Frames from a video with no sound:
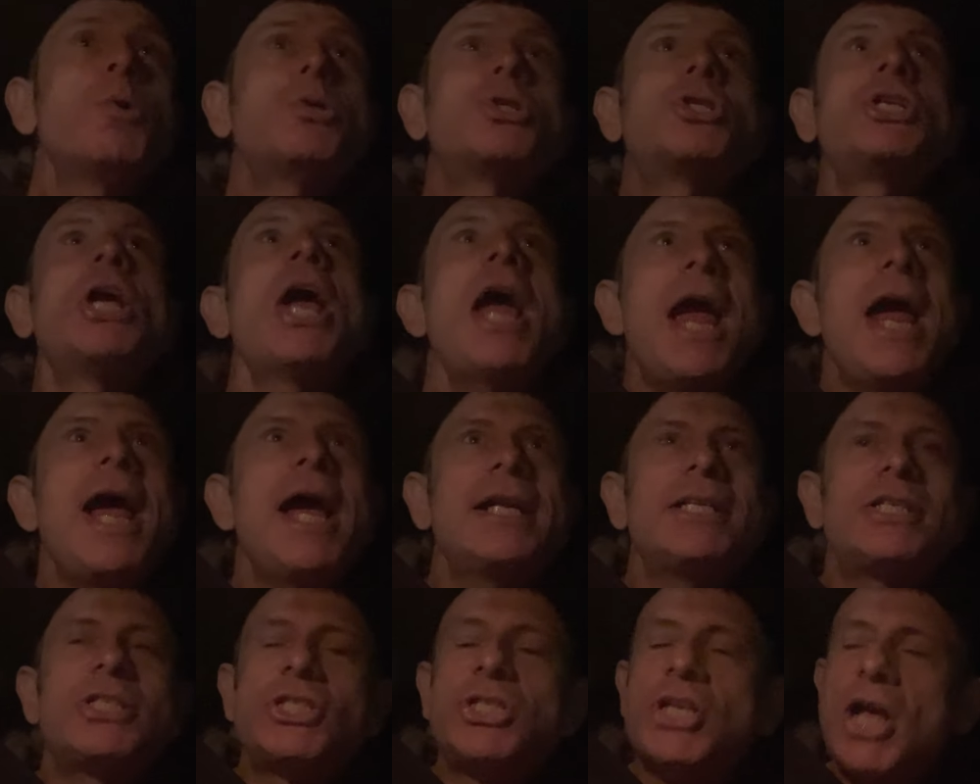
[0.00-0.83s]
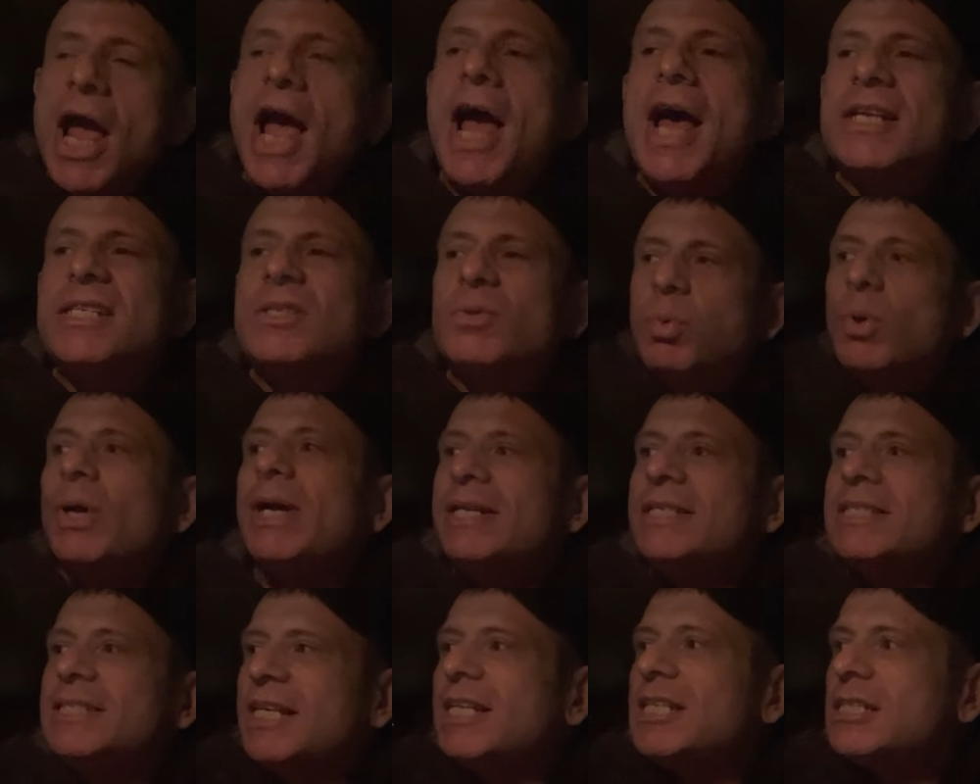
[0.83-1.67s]
chance Jazz
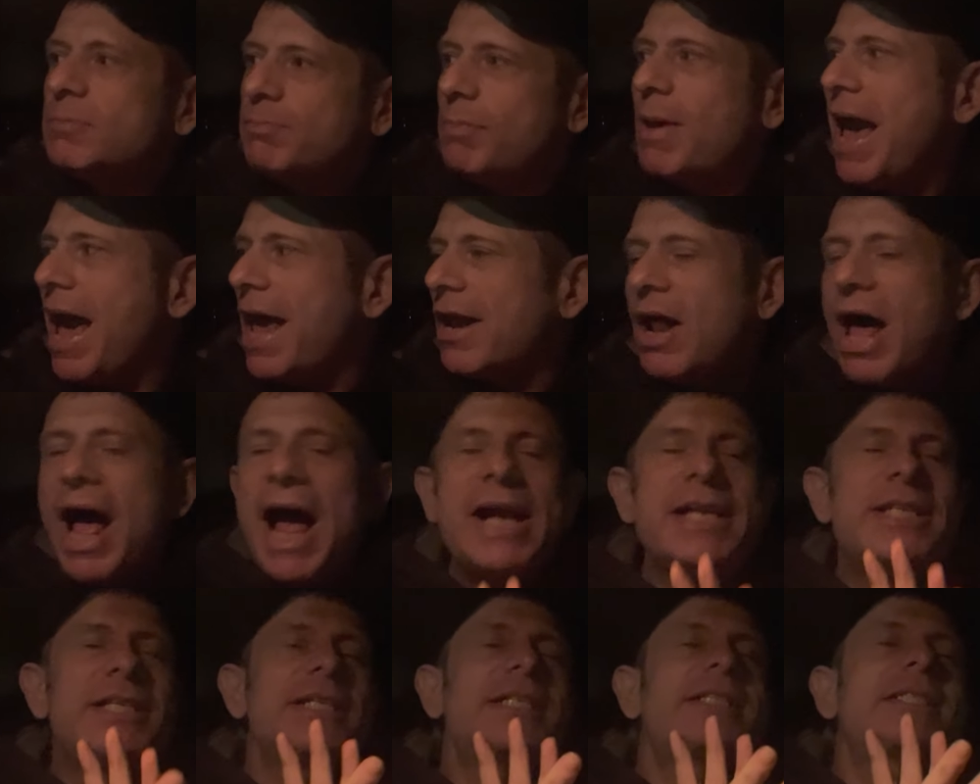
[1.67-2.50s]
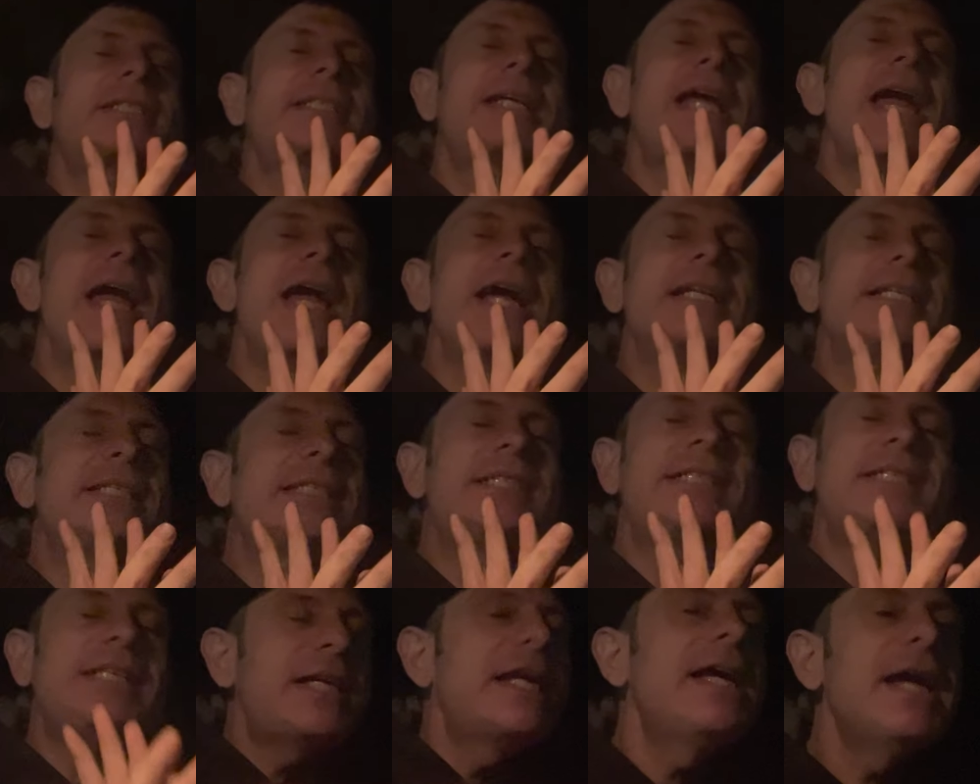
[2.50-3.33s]
wins this battle. I just can't
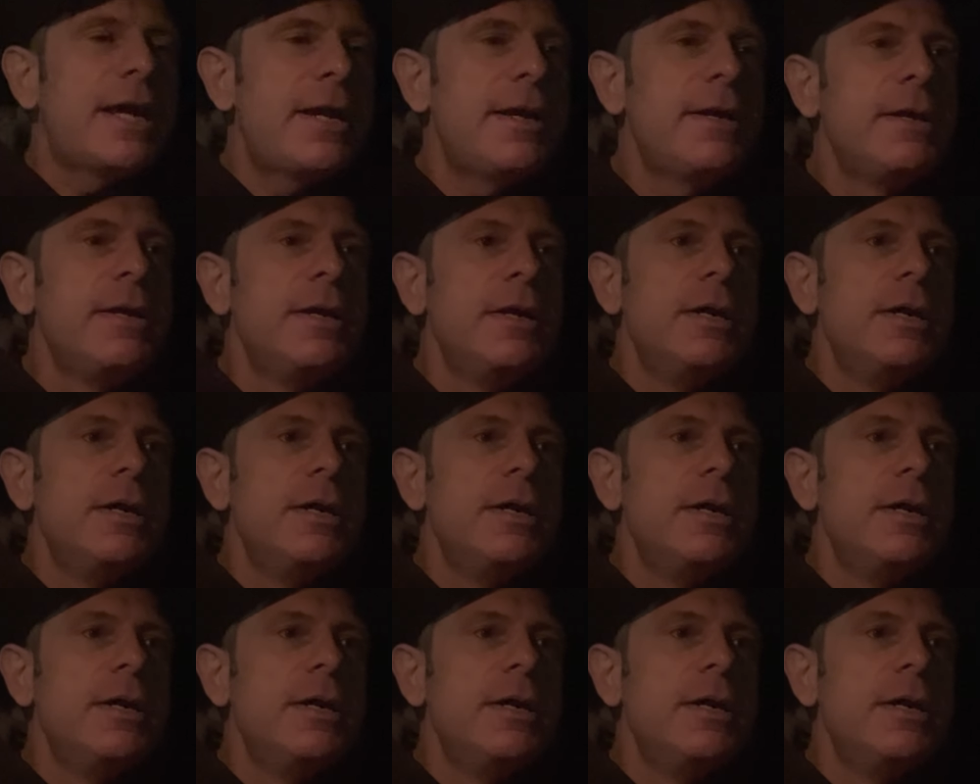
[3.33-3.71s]
see it.